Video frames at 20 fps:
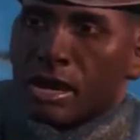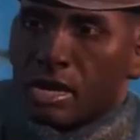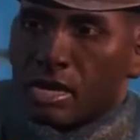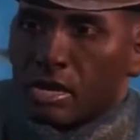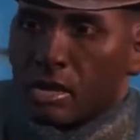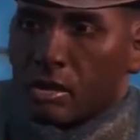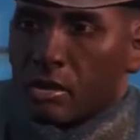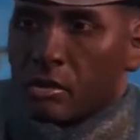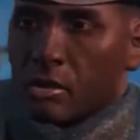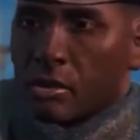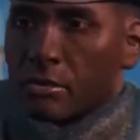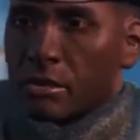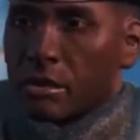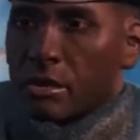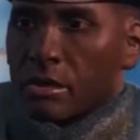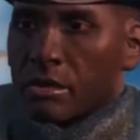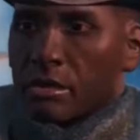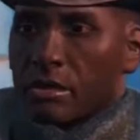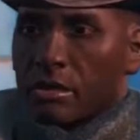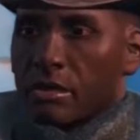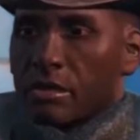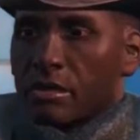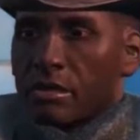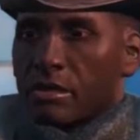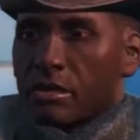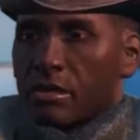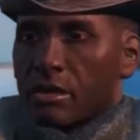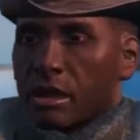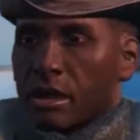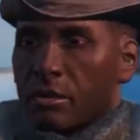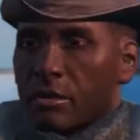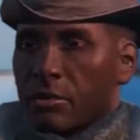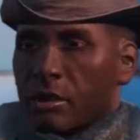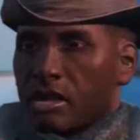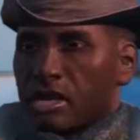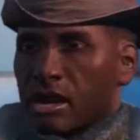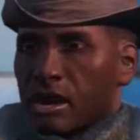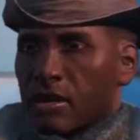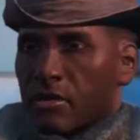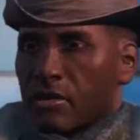Hollis's group. A
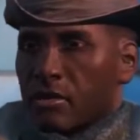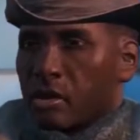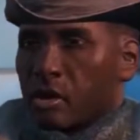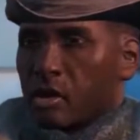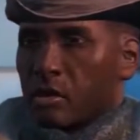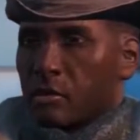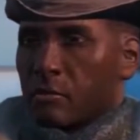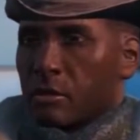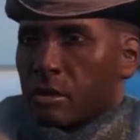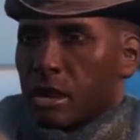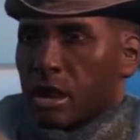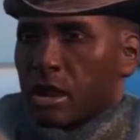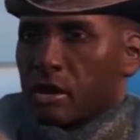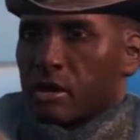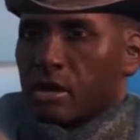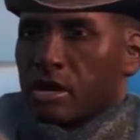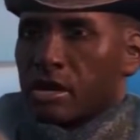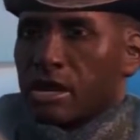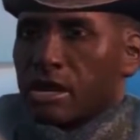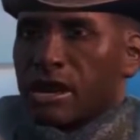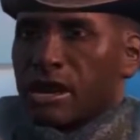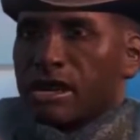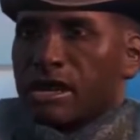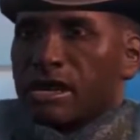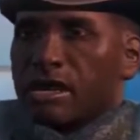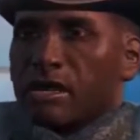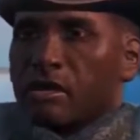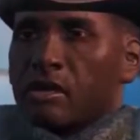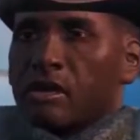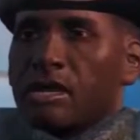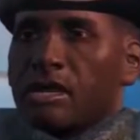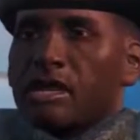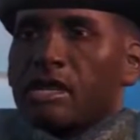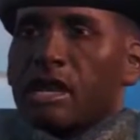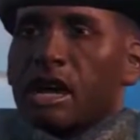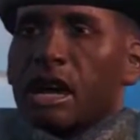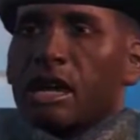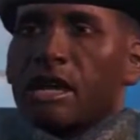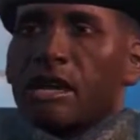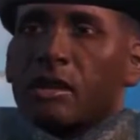mercenary group called the Gunners was
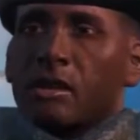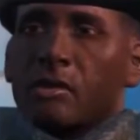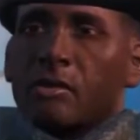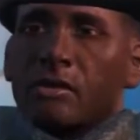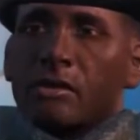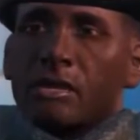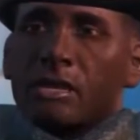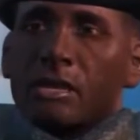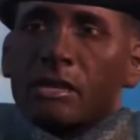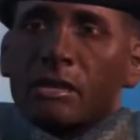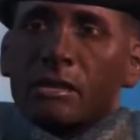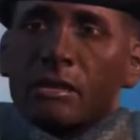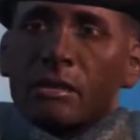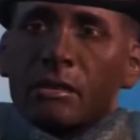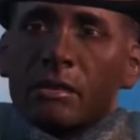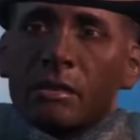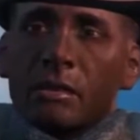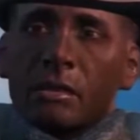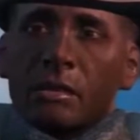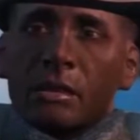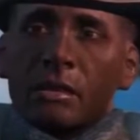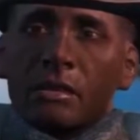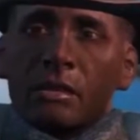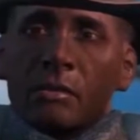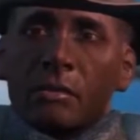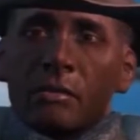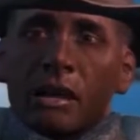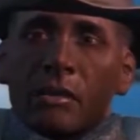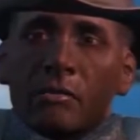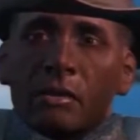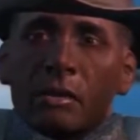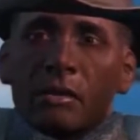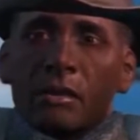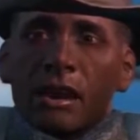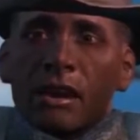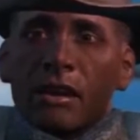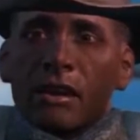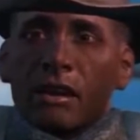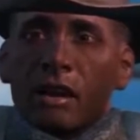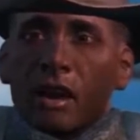attacking Quincy the
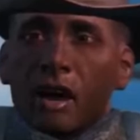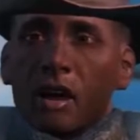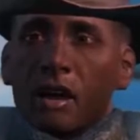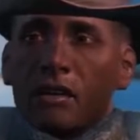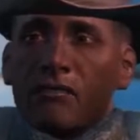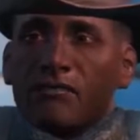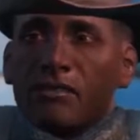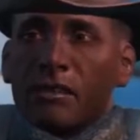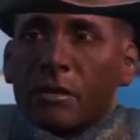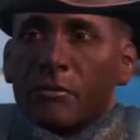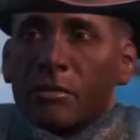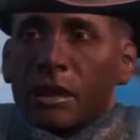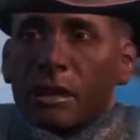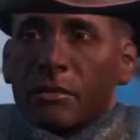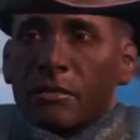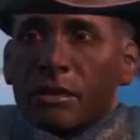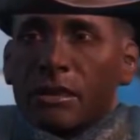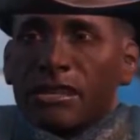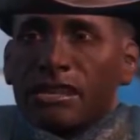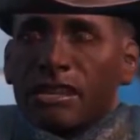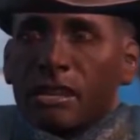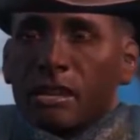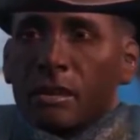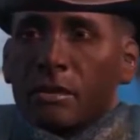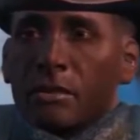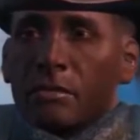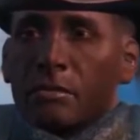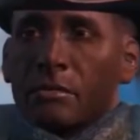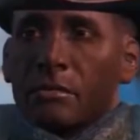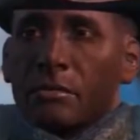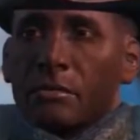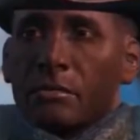people there called for the Minutemen to help.